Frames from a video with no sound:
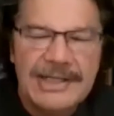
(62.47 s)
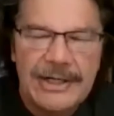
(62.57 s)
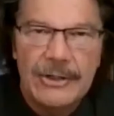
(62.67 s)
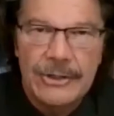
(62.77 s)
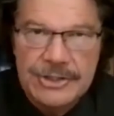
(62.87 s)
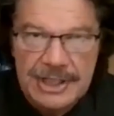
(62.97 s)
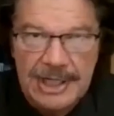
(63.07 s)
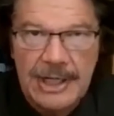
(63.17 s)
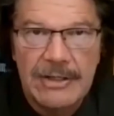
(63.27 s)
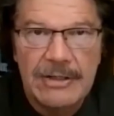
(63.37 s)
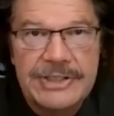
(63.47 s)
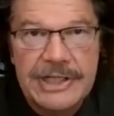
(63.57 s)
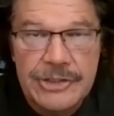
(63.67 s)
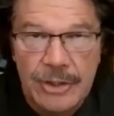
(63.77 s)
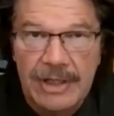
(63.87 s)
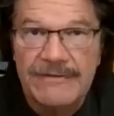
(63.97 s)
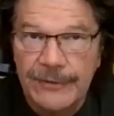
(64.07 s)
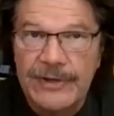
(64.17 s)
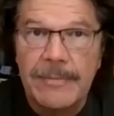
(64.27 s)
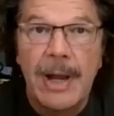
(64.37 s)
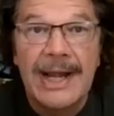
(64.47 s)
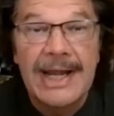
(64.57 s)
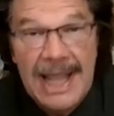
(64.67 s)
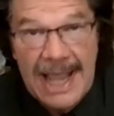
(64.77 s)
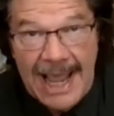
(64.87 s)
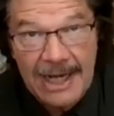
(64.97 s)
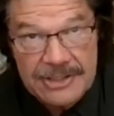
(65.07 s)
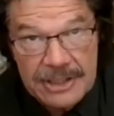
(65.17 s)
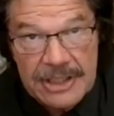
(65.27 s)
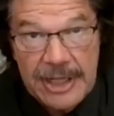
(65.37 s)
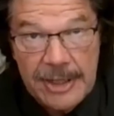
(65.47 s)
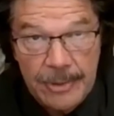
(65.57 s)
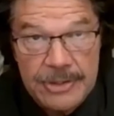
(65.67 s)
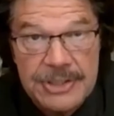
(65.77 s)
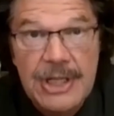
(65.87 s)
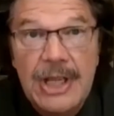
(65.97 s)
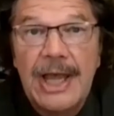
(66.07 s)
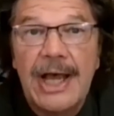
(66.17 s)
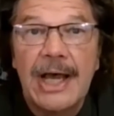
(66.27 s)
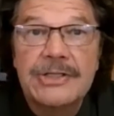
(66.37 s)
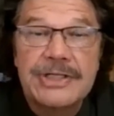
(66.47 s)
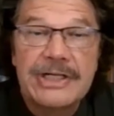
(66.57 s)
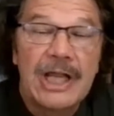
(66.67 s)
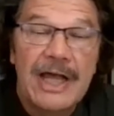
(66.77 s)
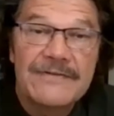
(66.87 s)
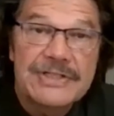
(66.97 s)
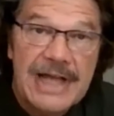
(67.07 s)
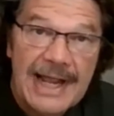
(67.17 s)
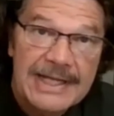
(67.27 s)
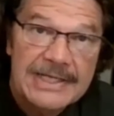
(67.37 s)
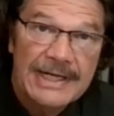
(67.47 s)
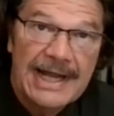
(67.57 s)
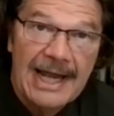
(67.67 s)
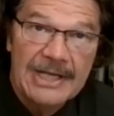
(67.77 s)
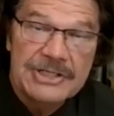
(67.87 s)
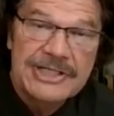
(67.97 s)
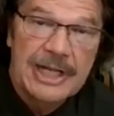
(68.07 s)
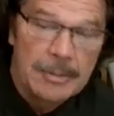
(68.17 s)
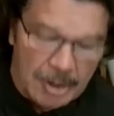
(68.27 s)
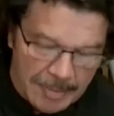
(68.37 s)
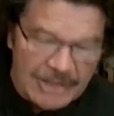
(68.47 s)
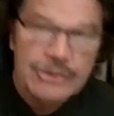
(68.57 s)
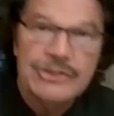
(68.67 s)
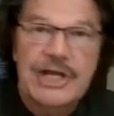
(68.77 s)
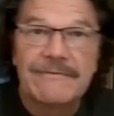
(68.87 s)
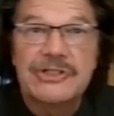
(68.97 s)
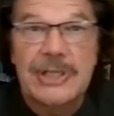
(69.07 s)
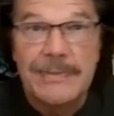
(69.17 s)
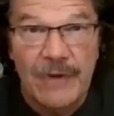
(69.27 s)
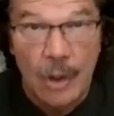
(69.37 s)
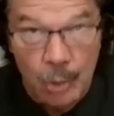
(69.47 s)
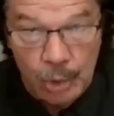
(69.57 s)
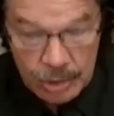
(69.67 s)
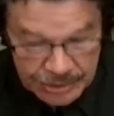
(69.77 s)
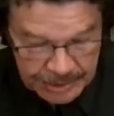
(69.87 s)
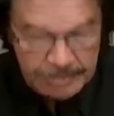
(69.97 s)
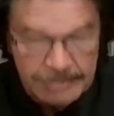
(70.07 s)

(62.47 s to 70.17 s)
to introduce another teacher and a friend of mine, Allison Kempers. She loves science. And Allison, tell them a little about yourself and some of our rules.